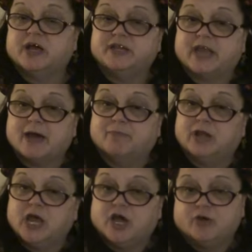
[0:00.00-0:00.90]
button down
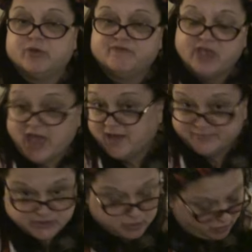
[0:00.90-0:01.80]
below if you
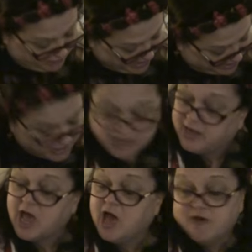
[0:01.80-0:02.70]
haven't already
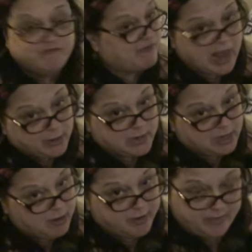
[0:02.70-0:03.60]
and follow
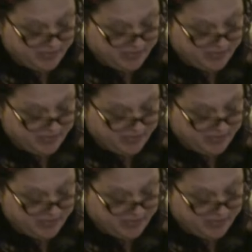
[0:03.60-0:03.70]
along